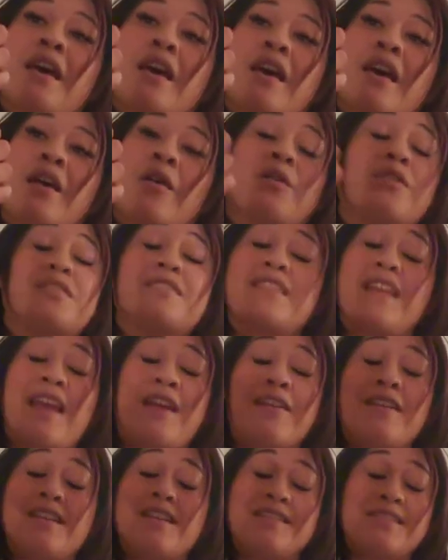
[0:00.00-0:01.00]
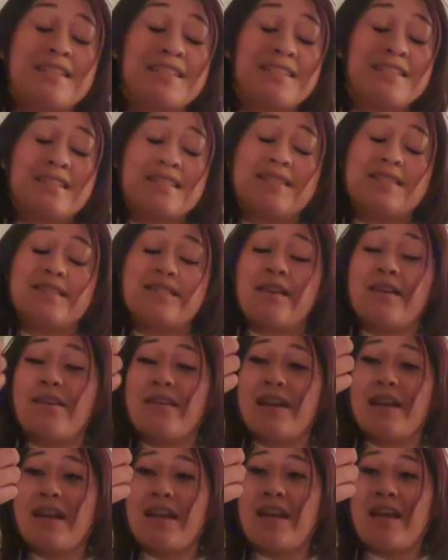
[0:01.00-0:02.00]
Or Aries season,
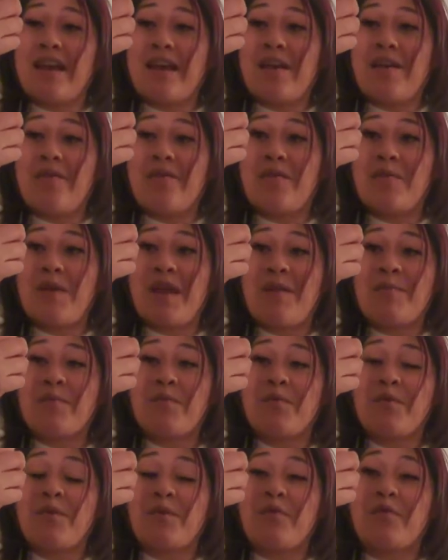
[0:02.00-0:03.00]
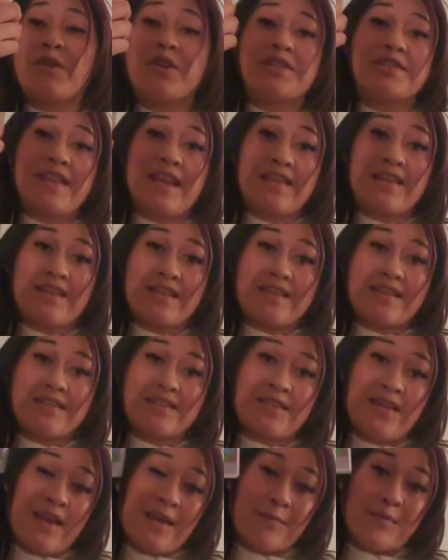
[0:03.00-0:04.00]
from April 1st at
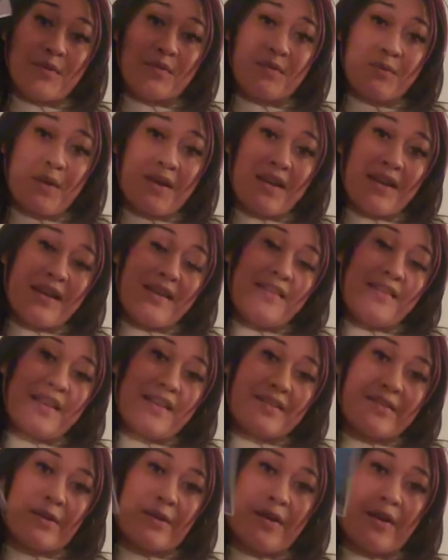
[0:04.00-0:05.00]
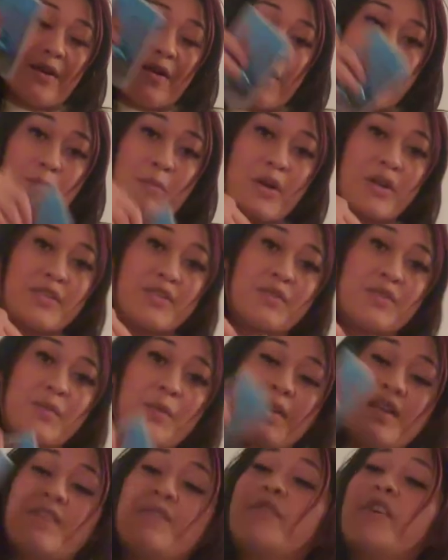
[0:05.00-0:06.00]
least to April 20th. They started on March
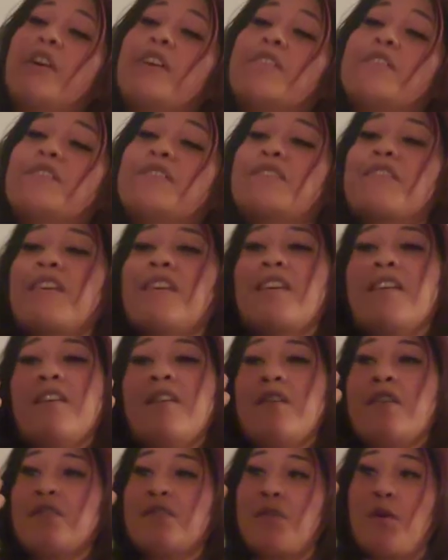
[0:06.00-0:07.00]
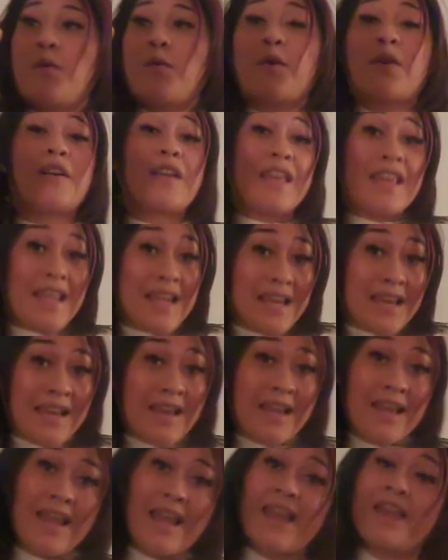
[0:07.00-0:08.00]
21st. So we're
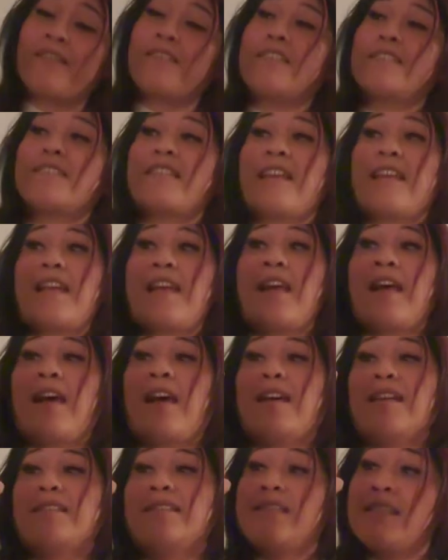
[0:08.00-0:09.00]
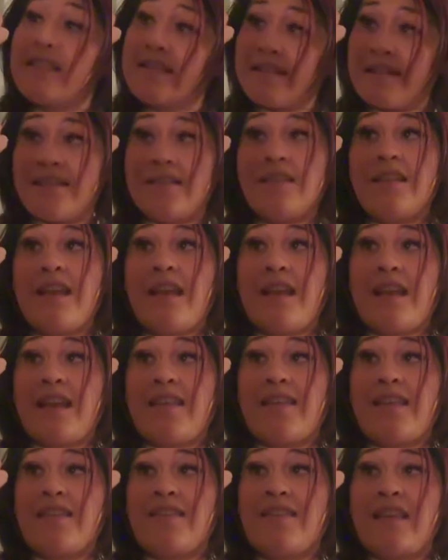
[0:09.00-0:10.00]
in Aries season, and I
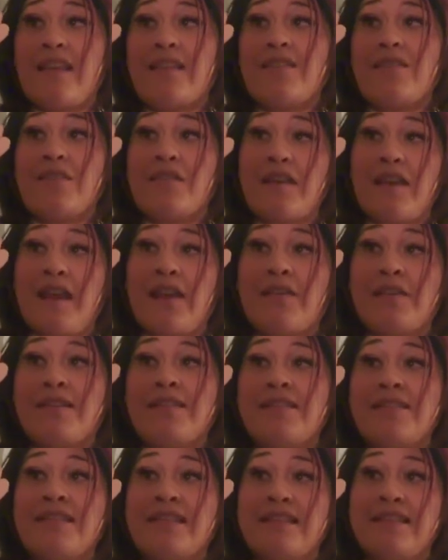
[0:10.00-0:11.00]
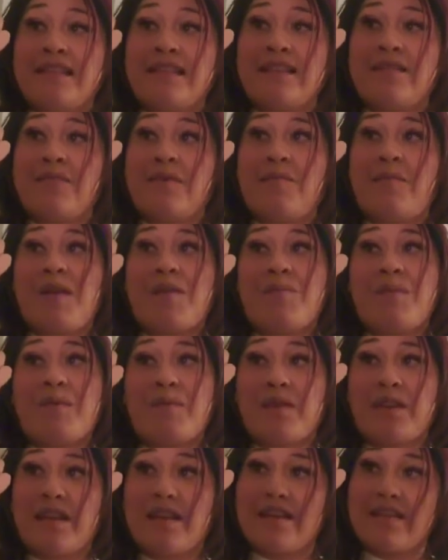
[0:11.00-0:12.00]
think that during Aries season, we might be
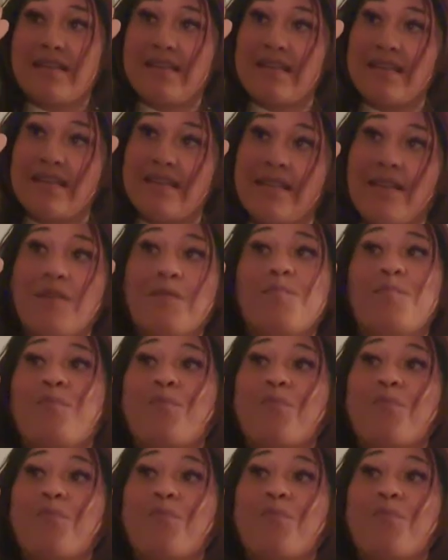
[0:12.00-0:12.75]
running into some